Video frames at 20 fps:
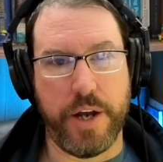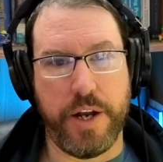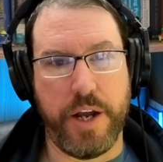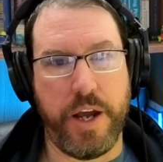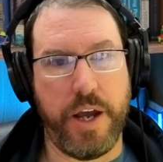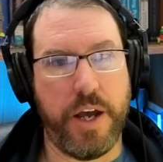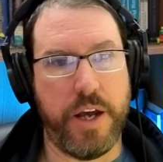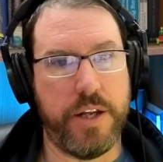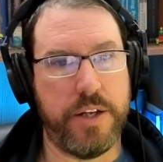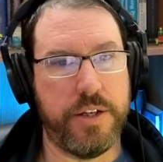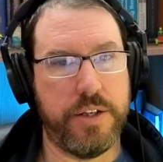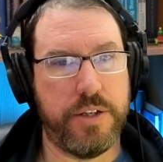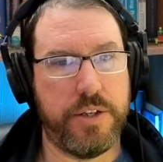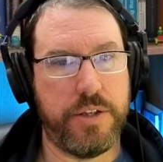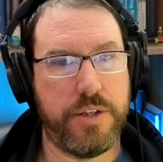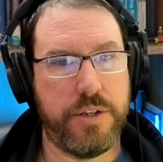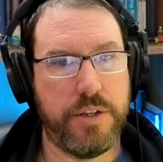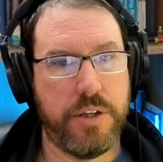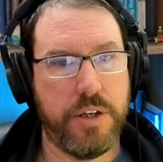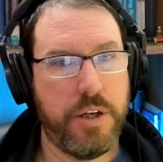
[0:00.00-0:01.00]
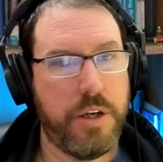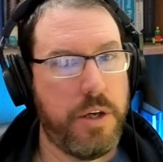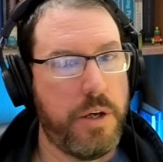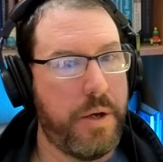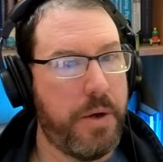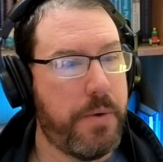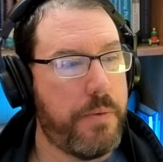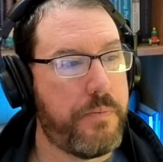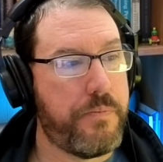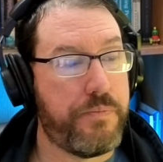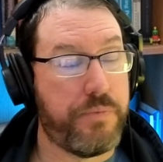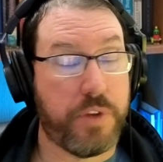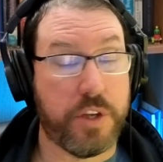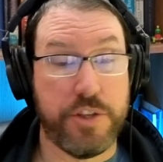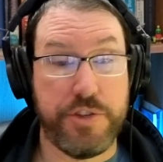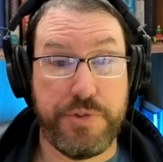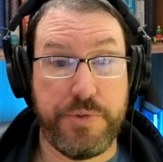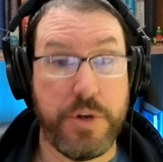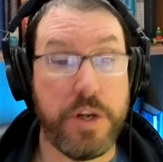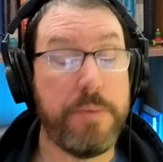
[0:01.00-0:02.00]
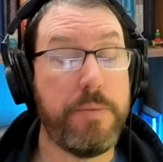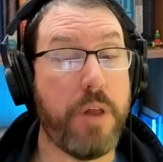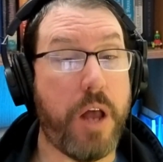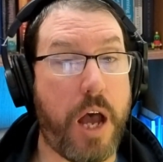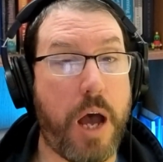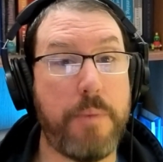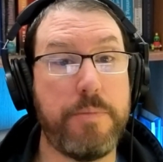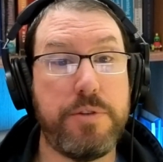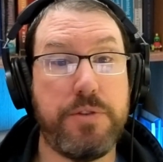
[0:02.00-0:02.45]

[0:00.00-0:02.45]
and Streamlabs for